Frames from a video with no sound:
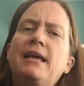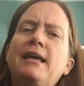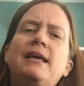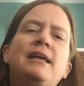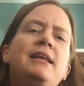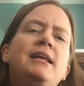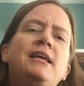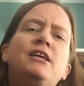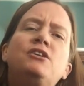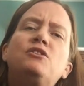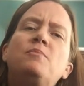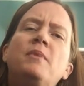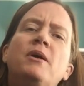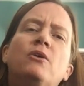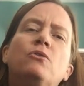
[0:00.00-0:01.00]
and
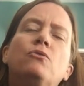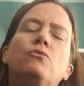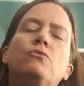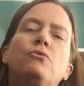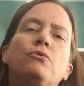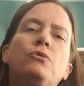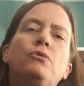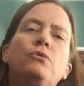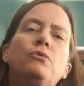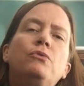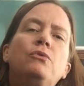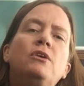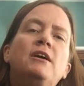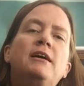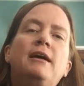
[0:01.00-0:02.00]
Ishmael grew
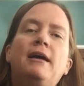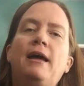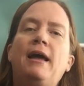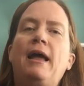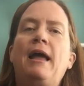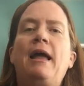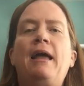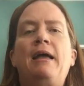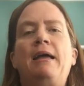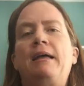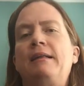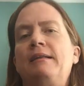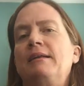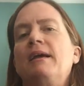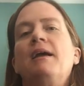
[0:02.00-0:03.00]

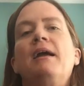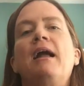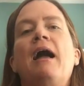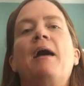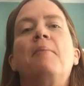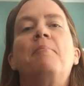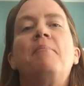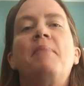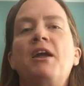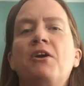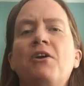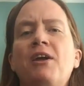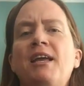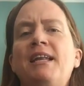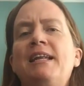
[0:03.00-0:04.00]
and got got
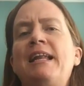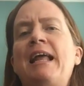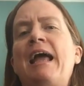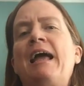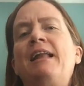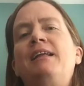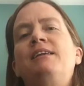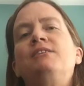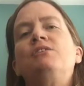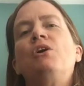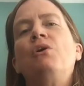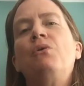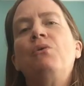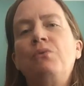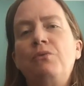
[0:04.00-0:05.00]
married and had his
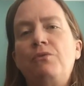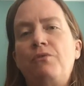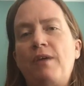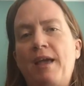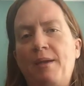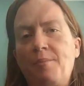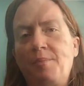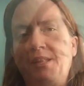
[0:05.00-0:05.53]
own family.